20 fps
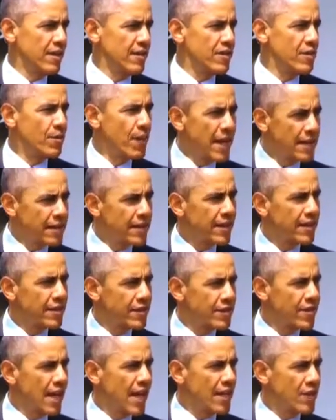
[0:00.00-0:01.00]
cementing the
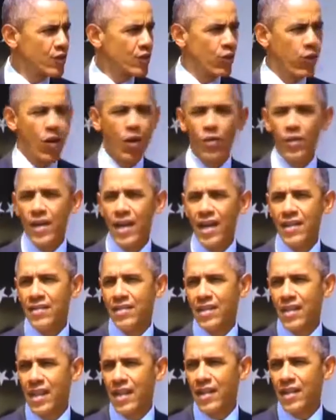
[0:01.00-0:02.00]
status quo and
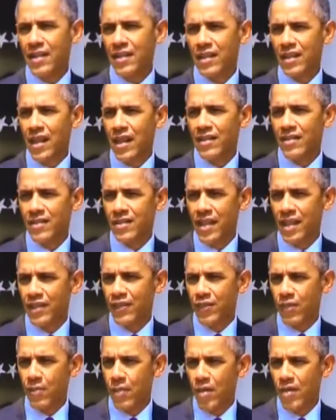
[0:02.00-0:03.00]
isolating the United
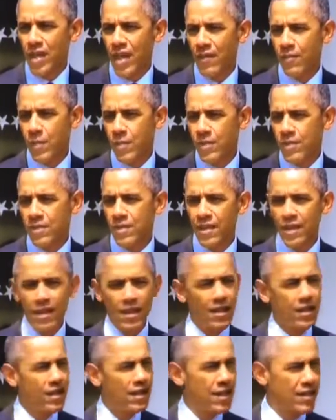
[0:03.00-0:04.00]
States from our neighbors
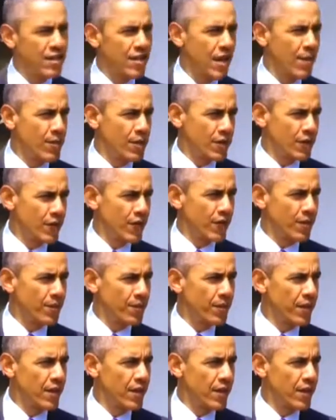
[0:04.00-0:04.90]
in this hemisphere.